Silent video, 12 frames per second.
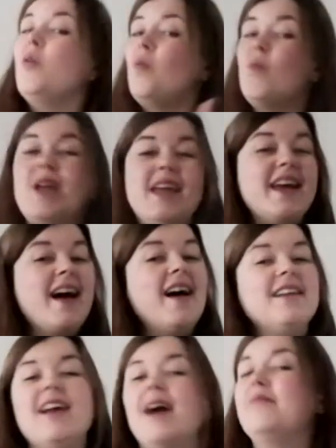We
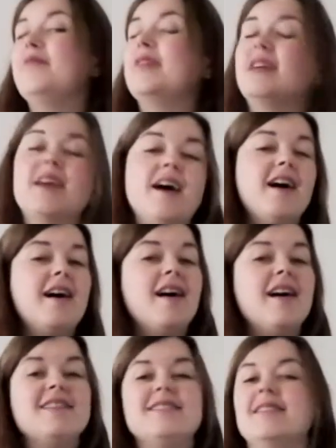are not
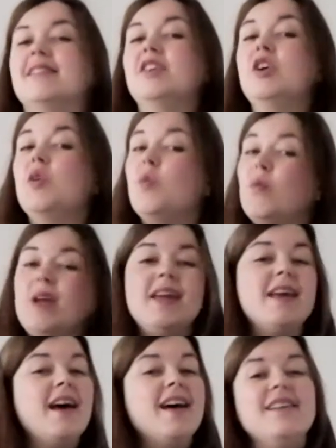forgotten,
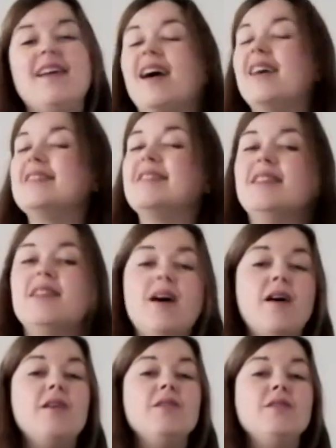we are not
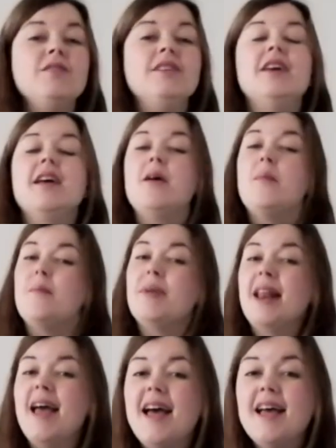alone.
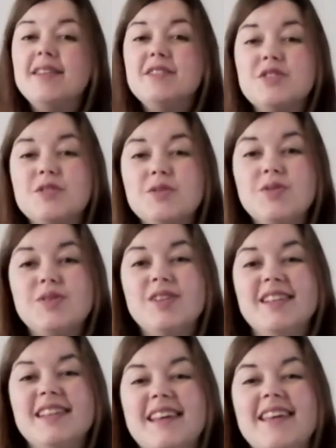Plans to
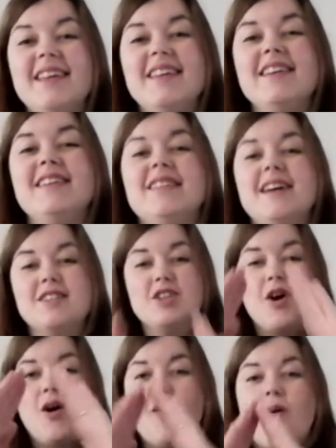lead us
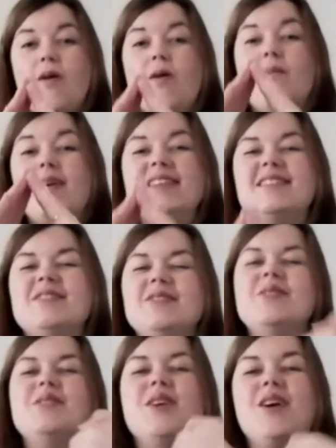home into
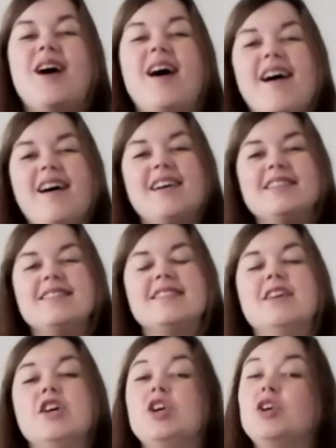your
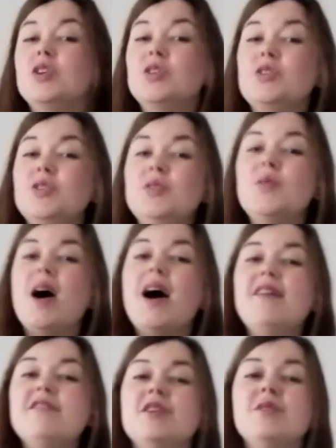hearts. You
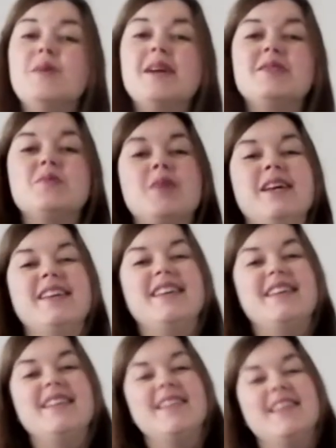are always
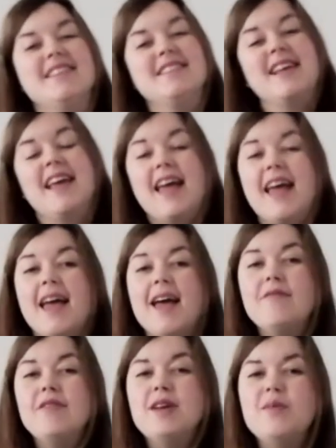with us
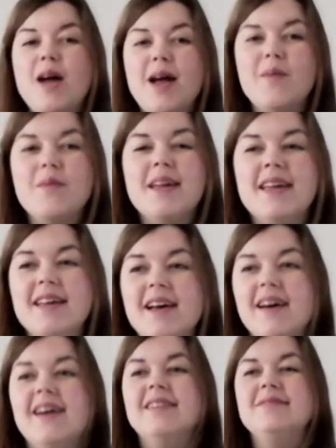everywhere we
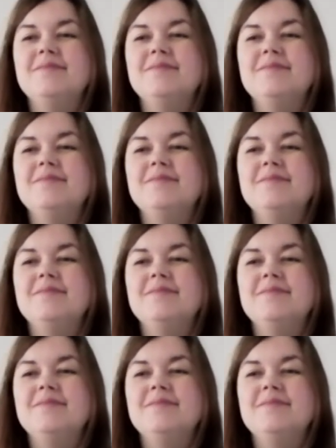are.